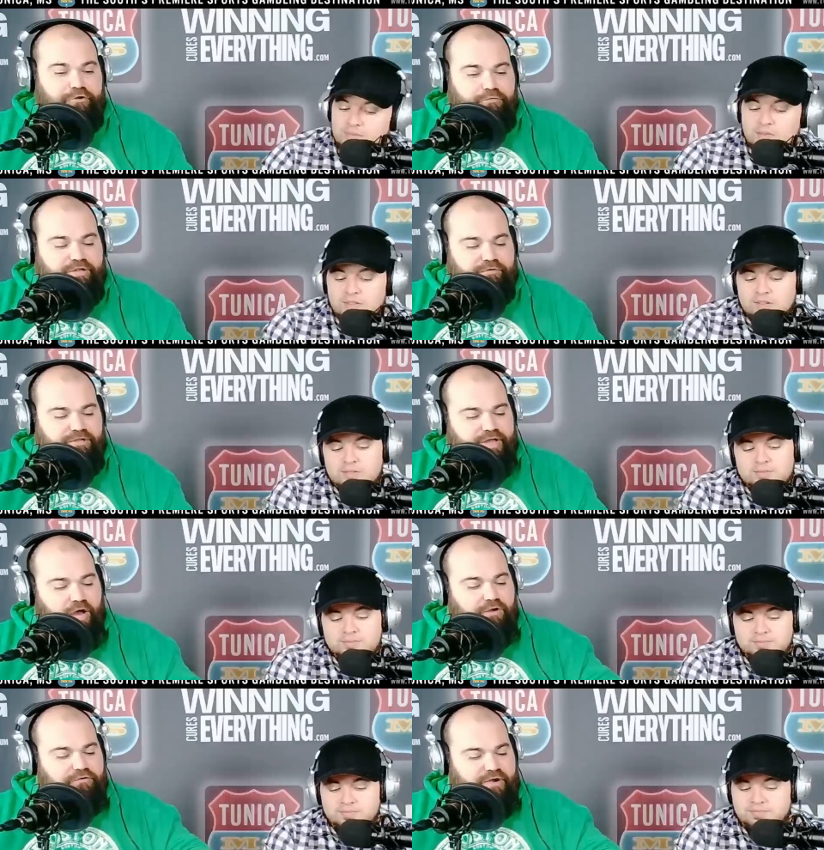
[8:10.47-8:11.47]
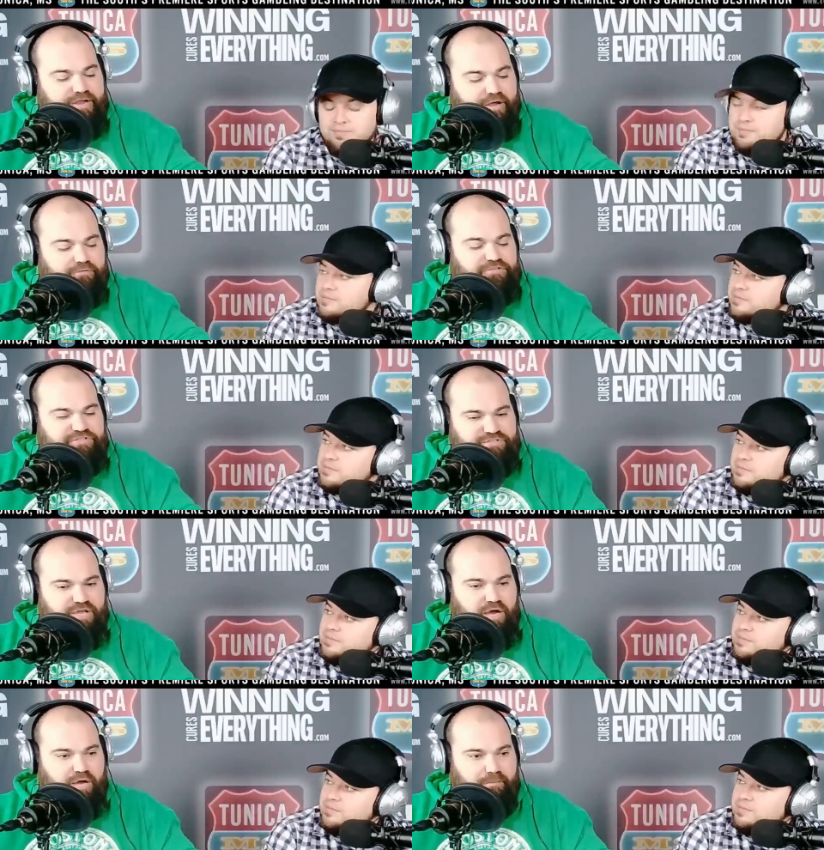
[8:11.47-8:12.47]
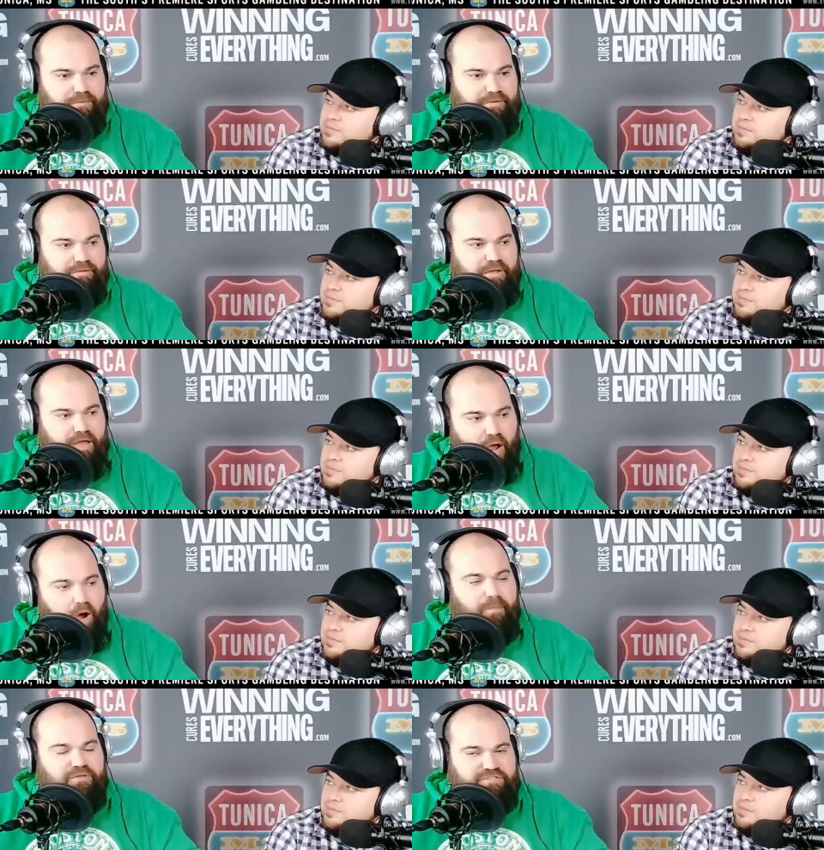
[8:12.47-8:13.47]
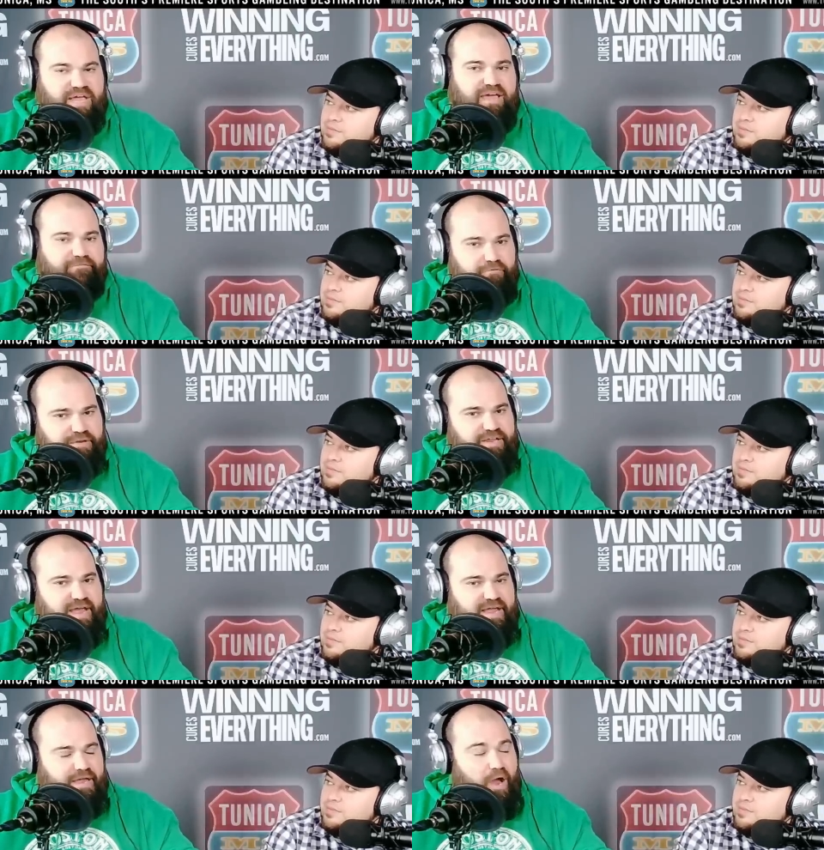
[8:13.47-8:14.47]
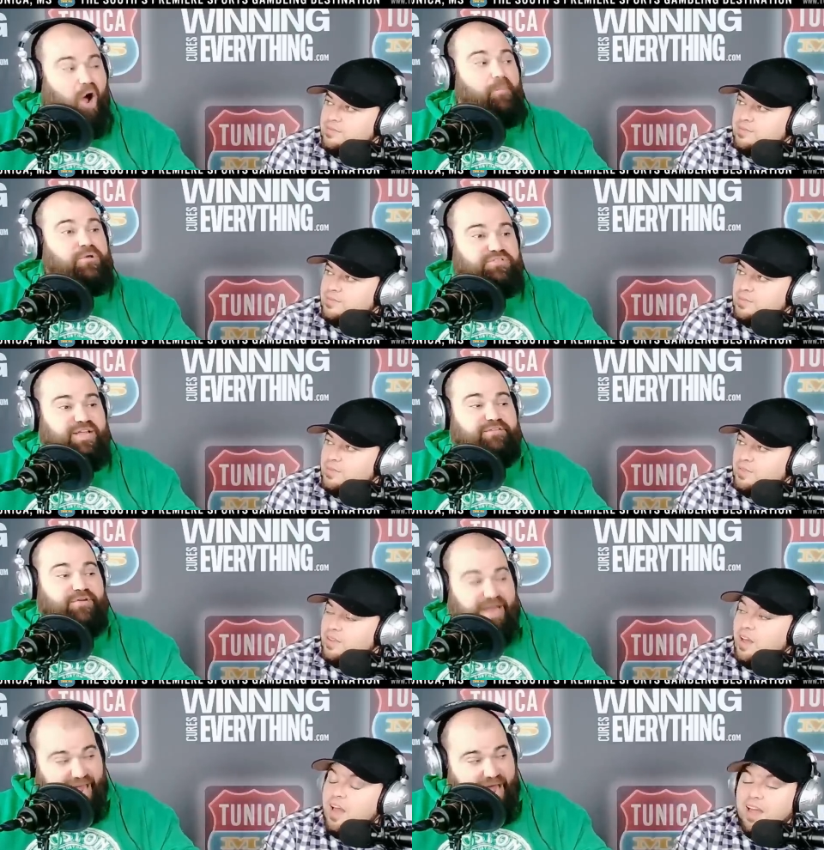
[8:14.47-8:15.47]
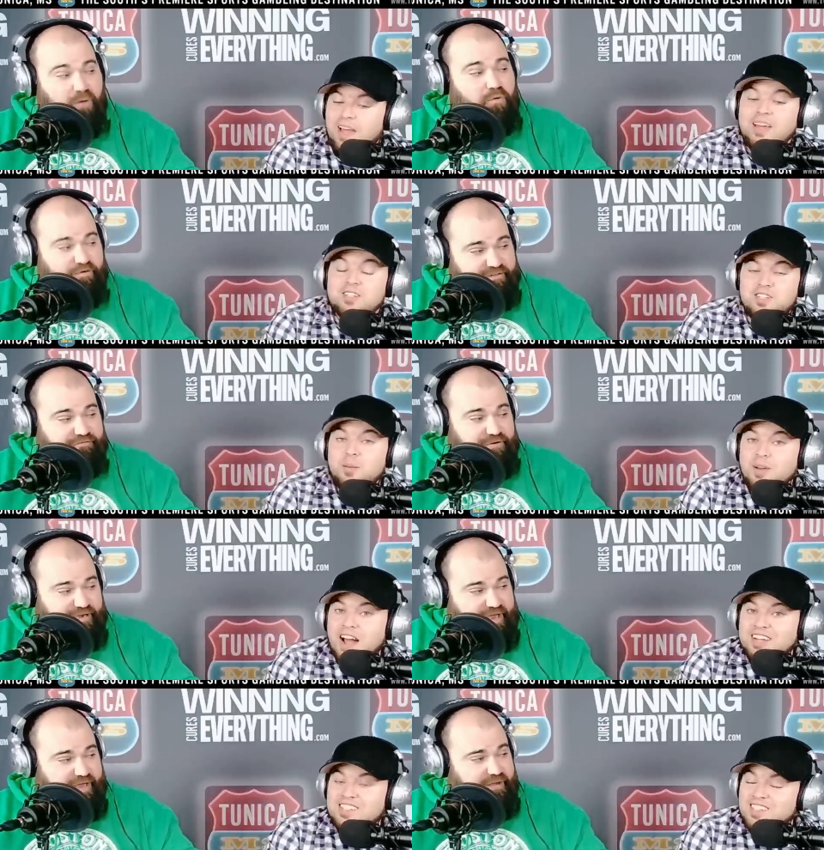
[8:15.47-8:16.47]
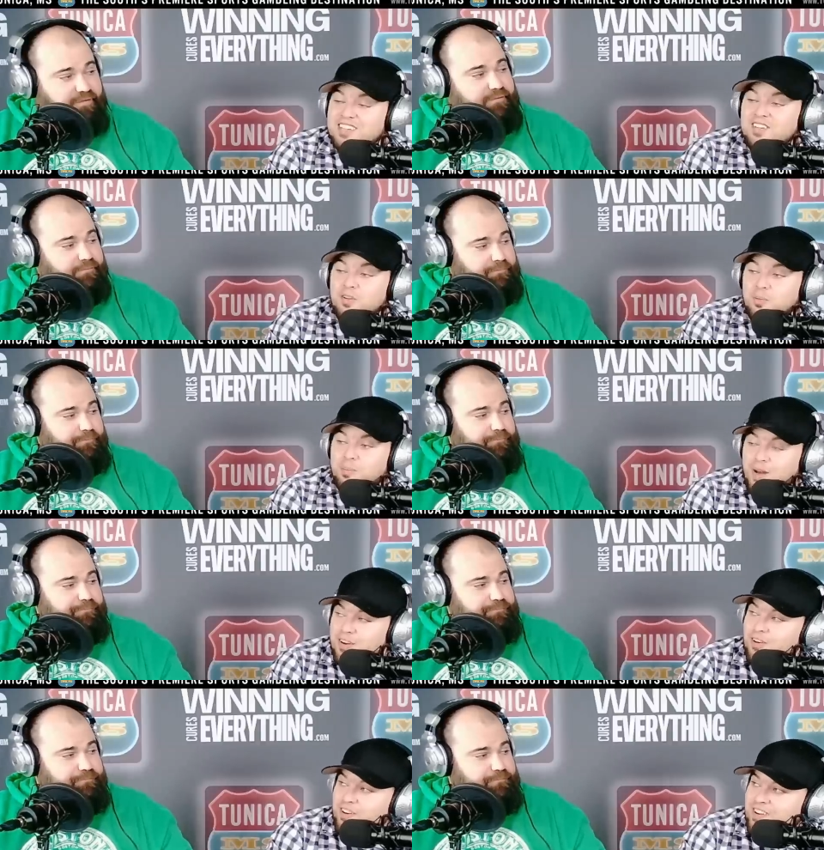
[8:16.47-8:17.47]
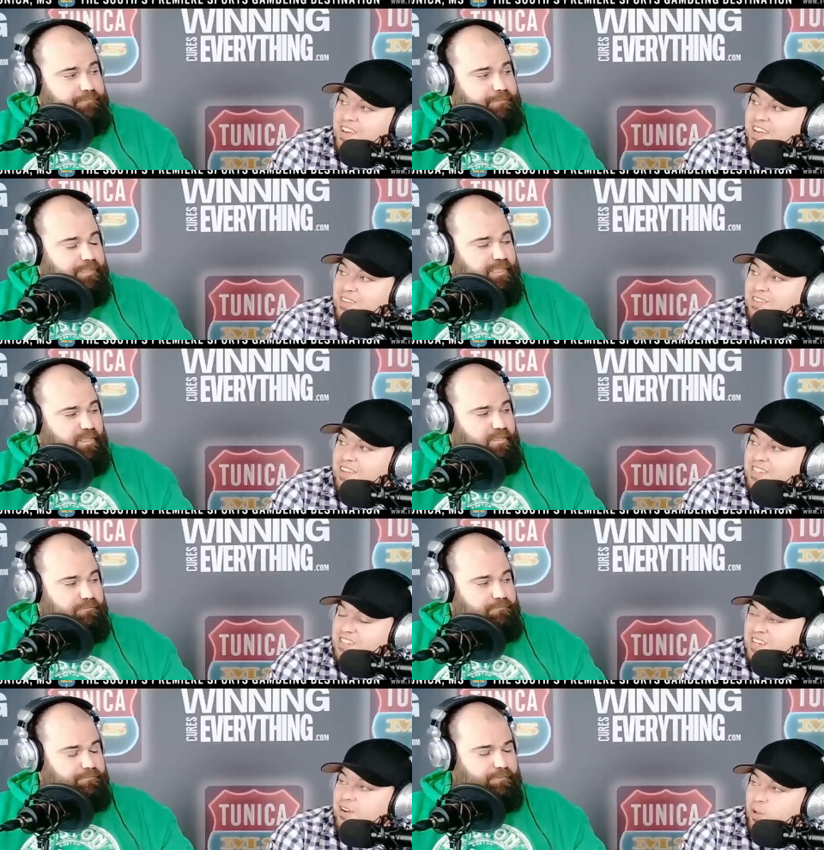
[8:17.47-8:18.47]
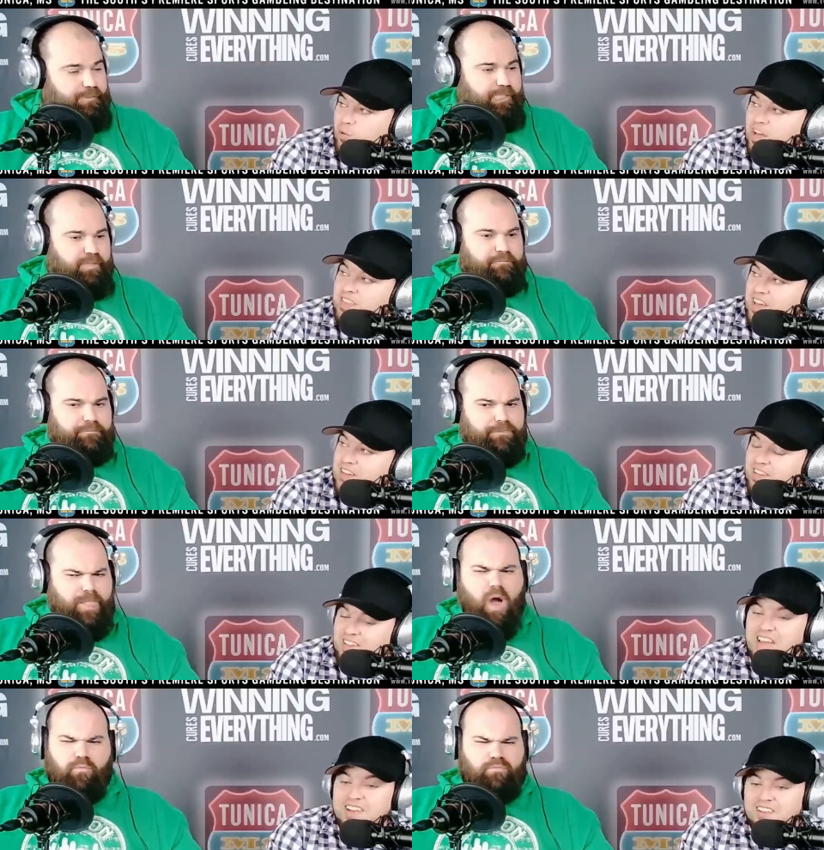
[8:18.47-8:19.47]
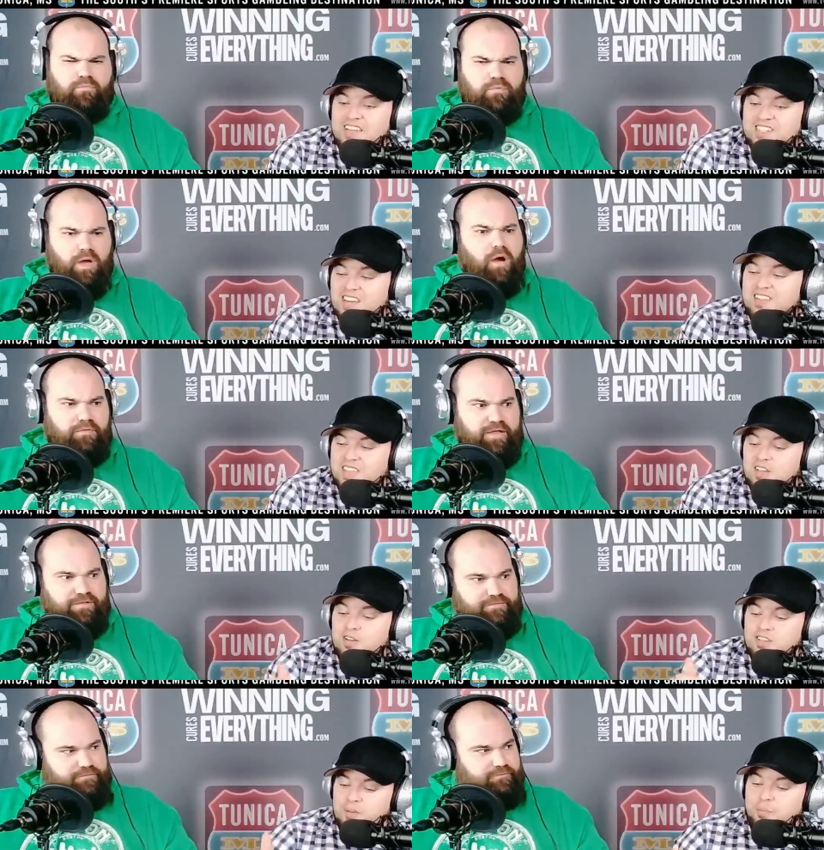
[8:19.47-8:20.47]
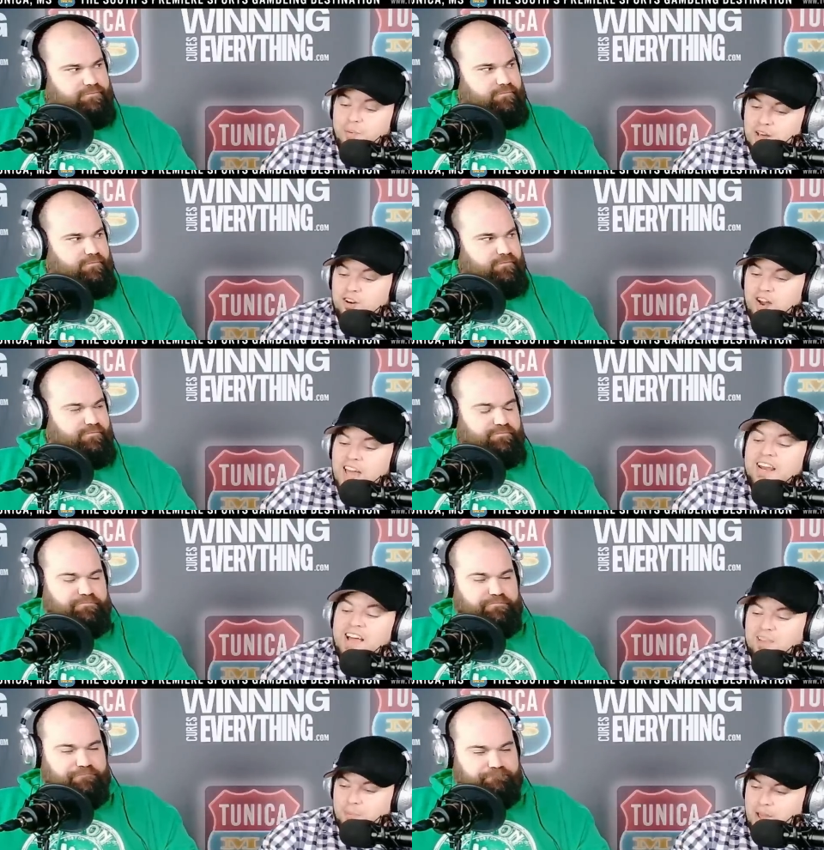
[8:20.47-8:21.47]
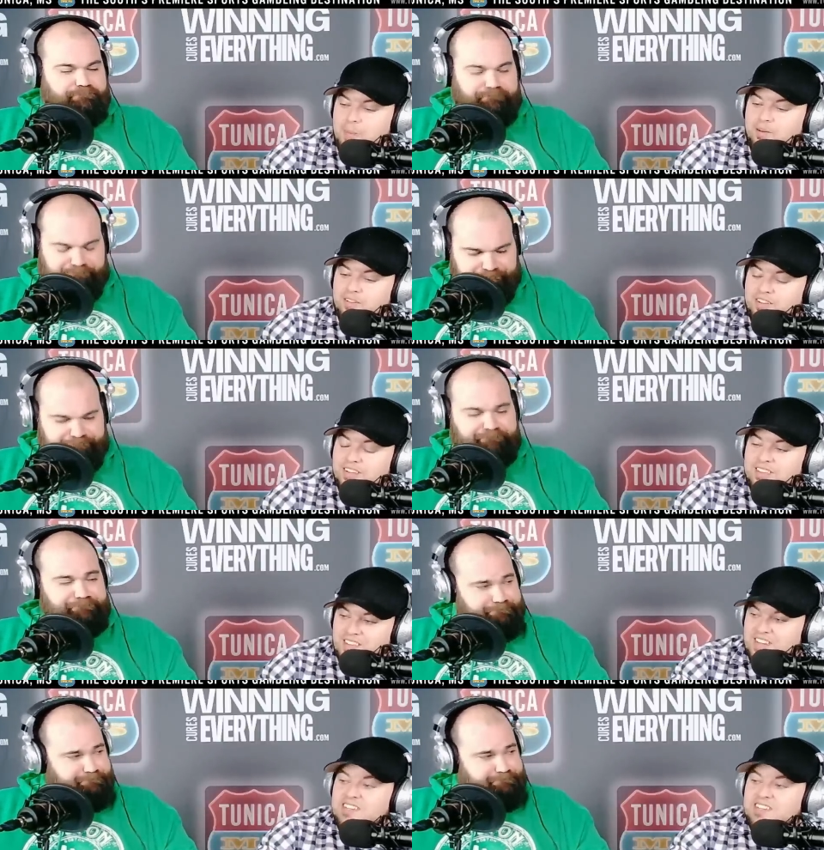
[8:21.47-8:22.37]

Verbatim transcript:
Speaker 1: you're literally under a coach's thumb almost every day, almost every hour. And some guys
Speaker 2: day. tend to do better in a, a scenario like that. Like Eddie oh, Lacy, I oh, think yes. did better at Alabama than he